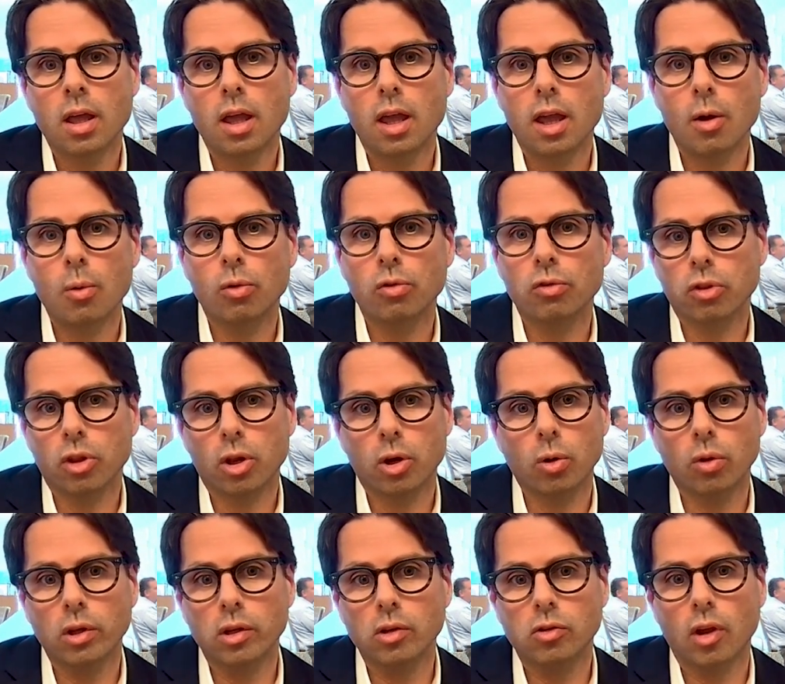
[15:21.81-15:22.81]
It was
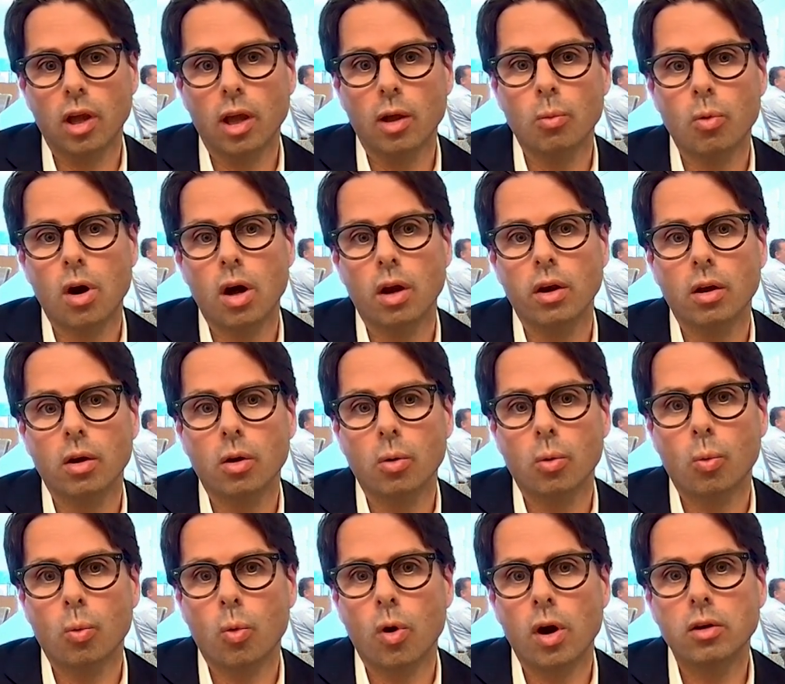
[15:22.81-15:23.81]
literally day one.
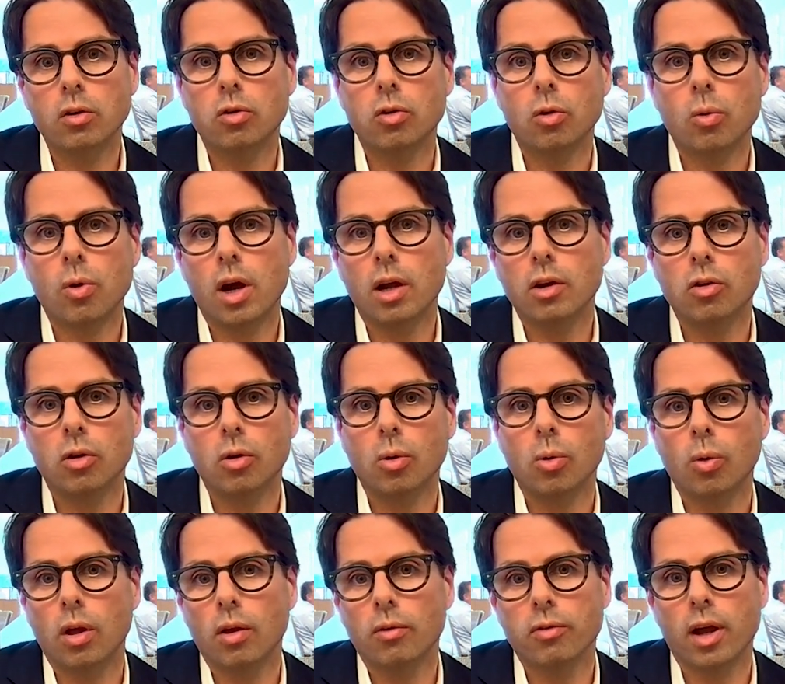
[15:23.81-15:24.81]
What do I
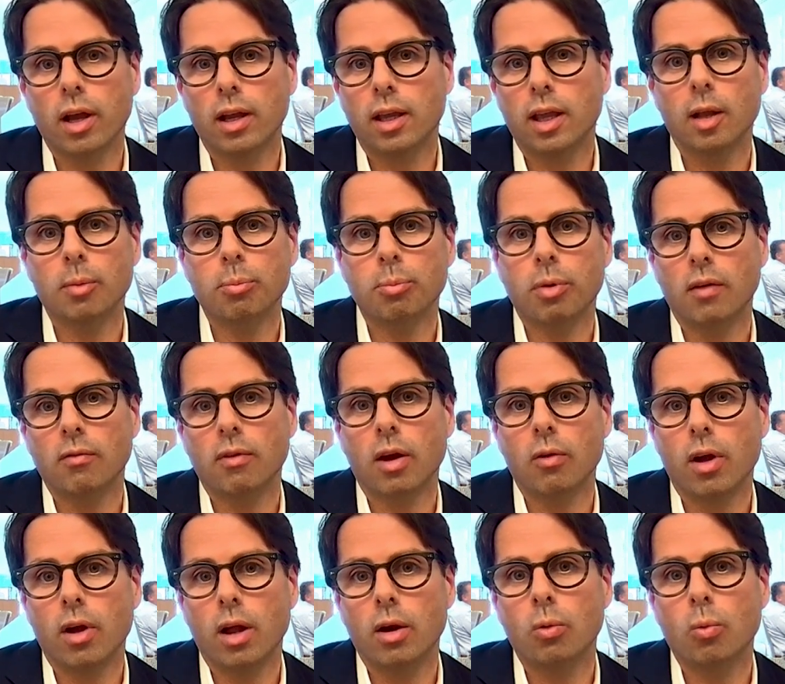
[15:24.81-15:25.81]
do if I can't pay my
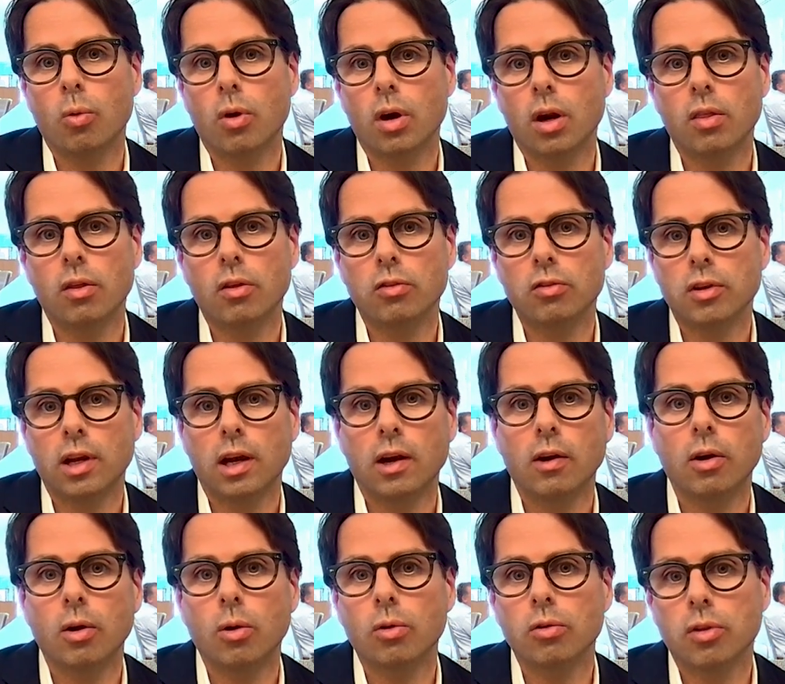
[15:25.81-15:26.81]
rent? What are the
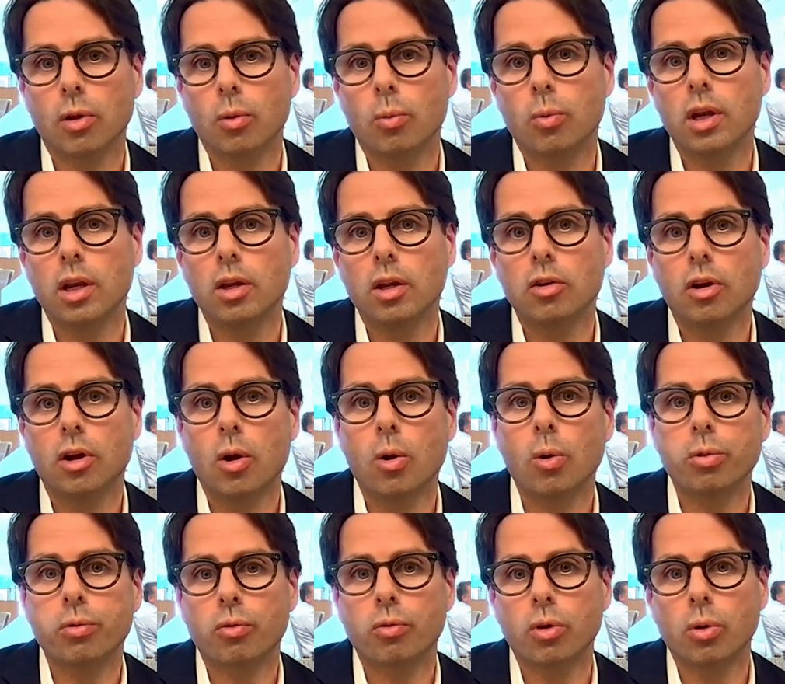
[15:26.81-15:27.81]
scenarios that we need to go
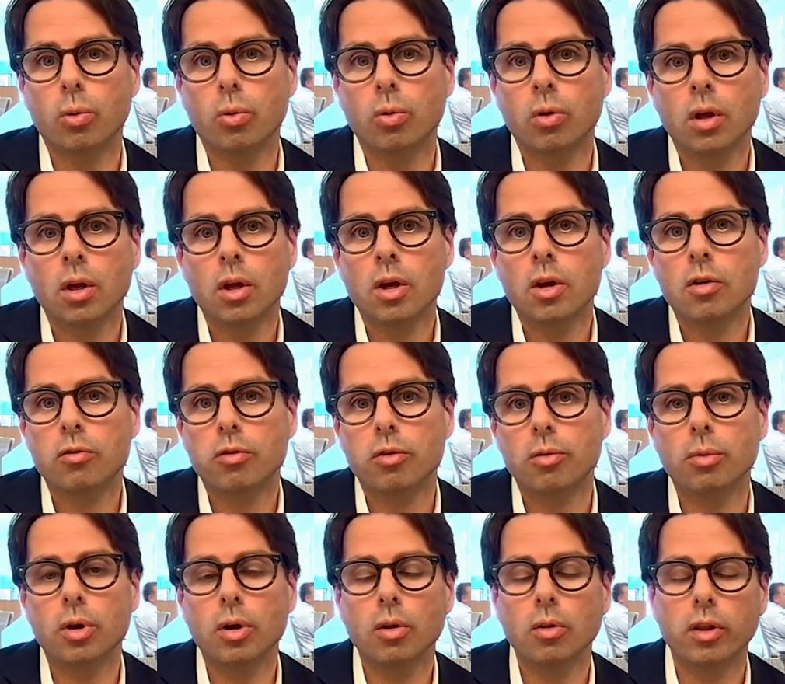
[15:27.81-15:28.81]
through
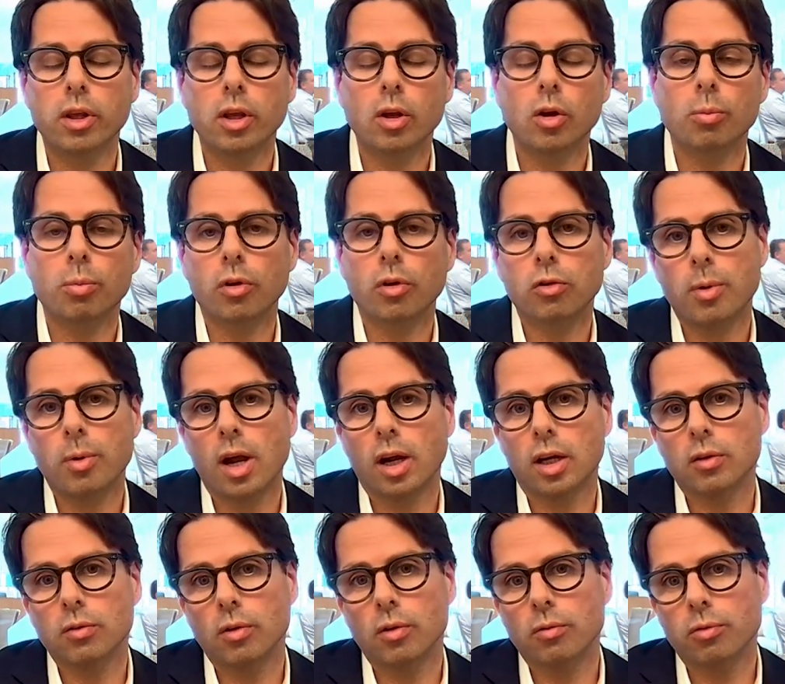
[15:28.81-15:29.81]
from a legal
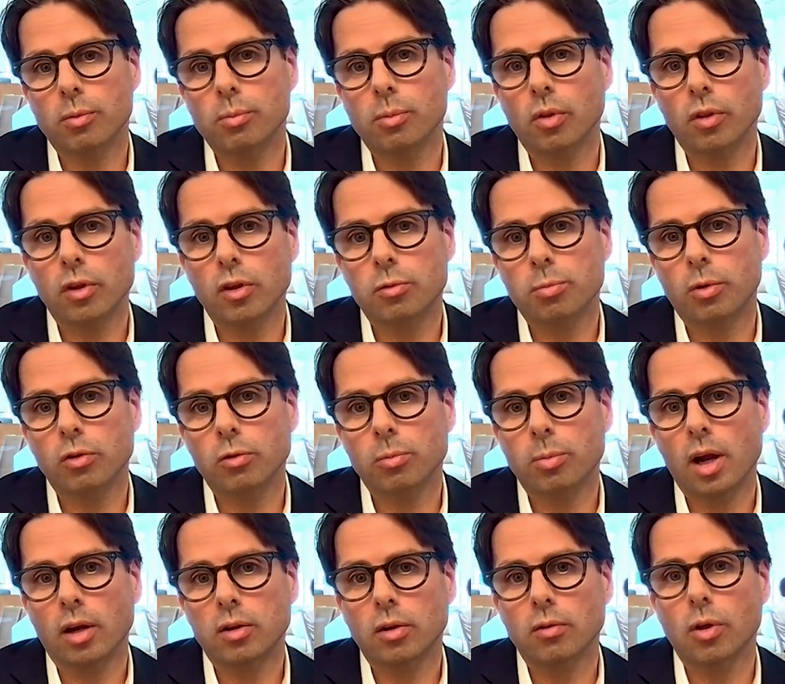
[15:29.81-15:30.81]
perspective and from a lease
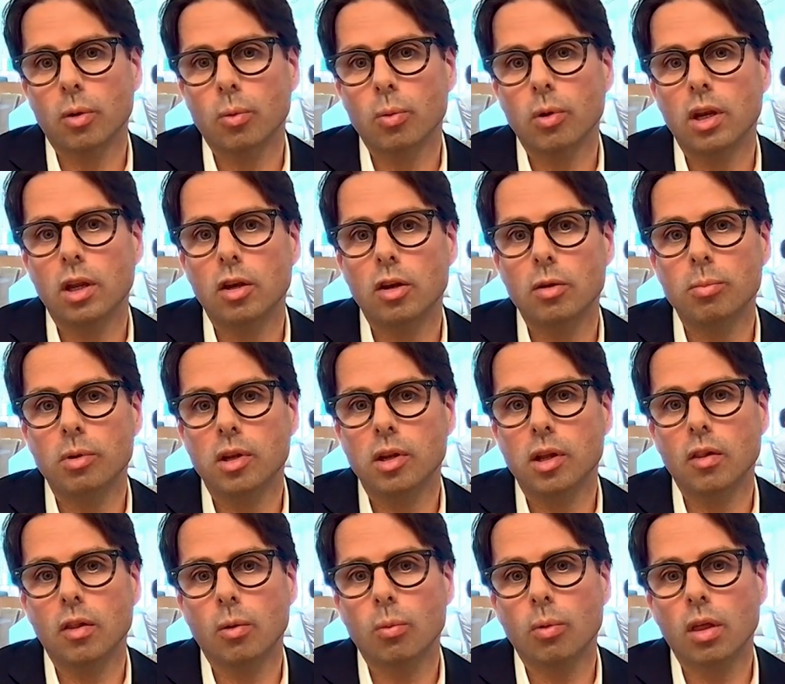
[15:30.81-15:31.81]
perspective that we need to be
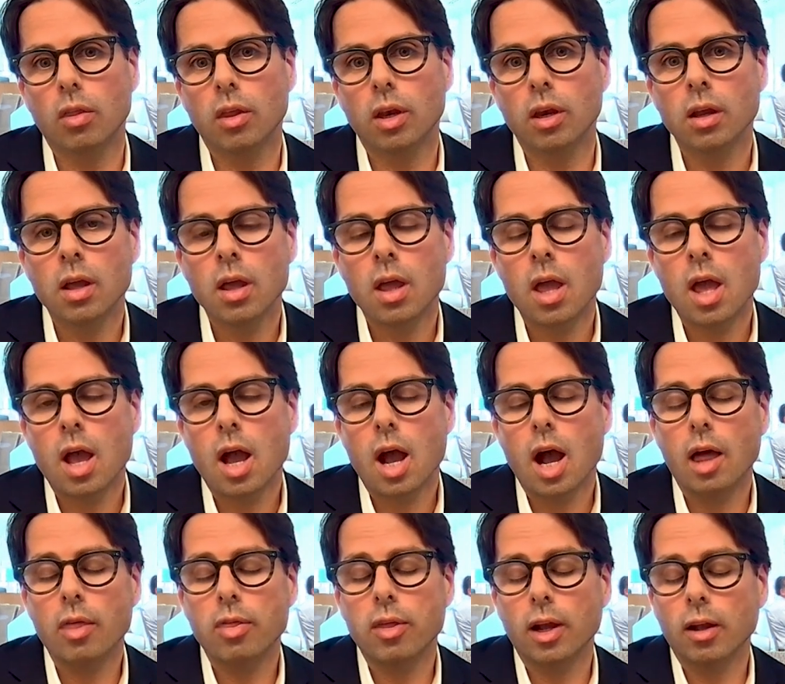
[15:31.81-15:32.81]
dealing with? And
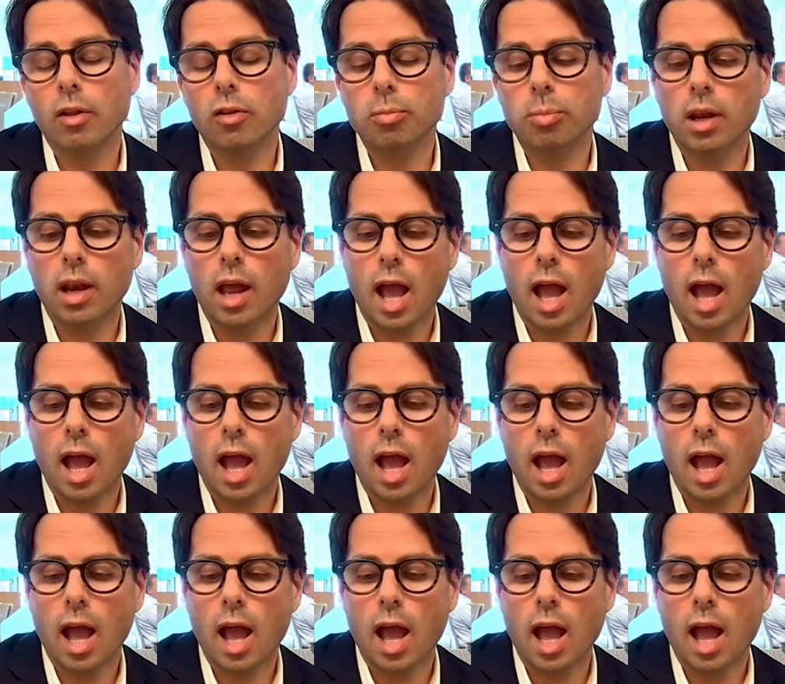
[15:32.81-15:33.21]
I think it's been